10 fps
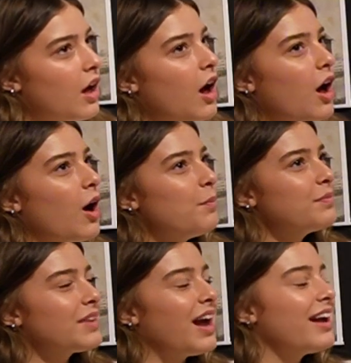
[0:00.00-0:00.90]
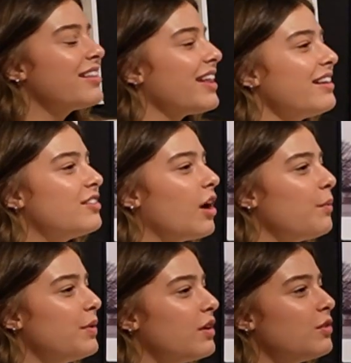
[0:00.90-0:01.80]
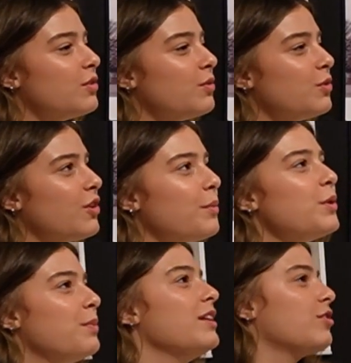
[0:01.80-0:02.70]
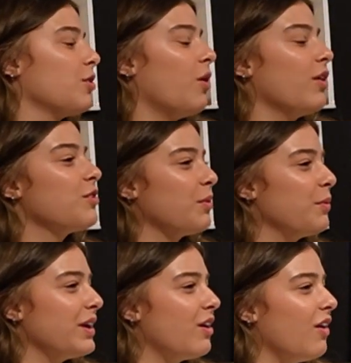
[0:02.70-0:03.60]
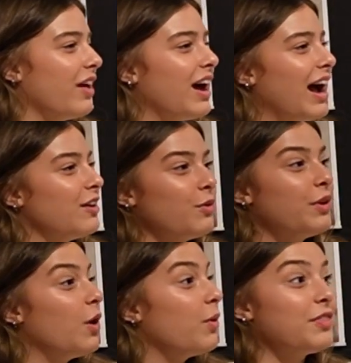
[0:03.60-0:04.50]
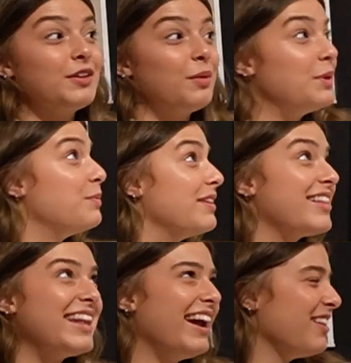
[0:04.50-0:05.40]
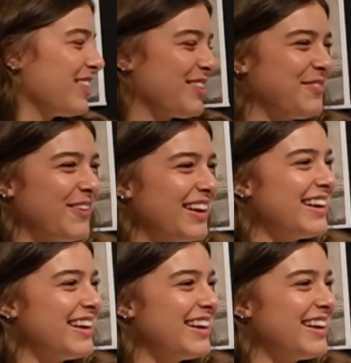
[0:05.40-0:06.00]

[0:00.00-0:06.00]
I say WB Sol is what we call it. I don't know what the WB stands for.